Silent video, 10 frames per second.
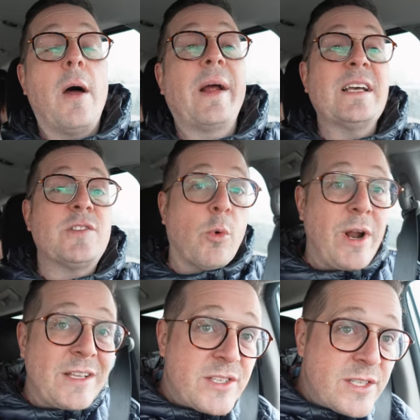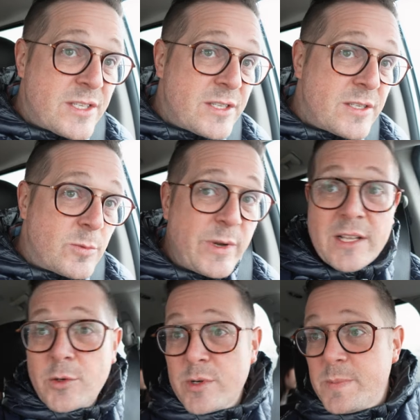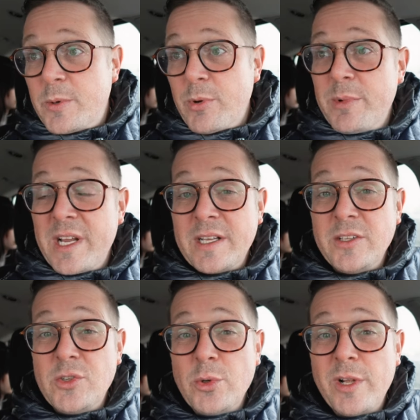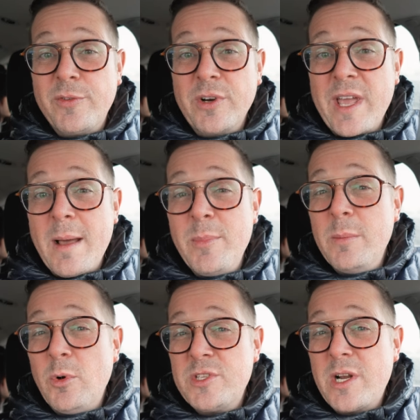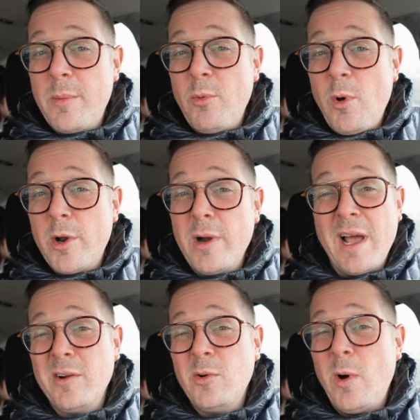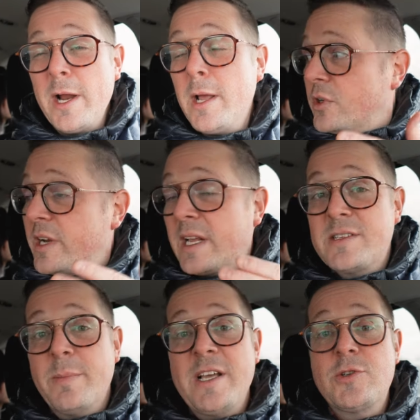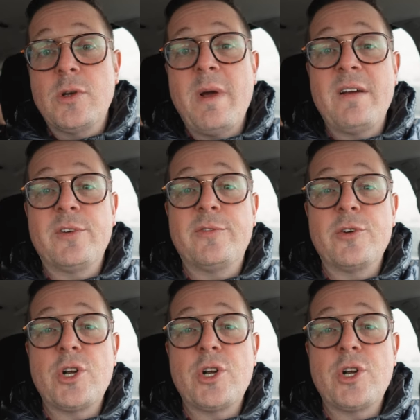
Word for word: All right, guys. So we had Krispy Kreme getting a donut for Gab. Mim wants a cup of water. I don't know why. We're gonna get some ice cream after for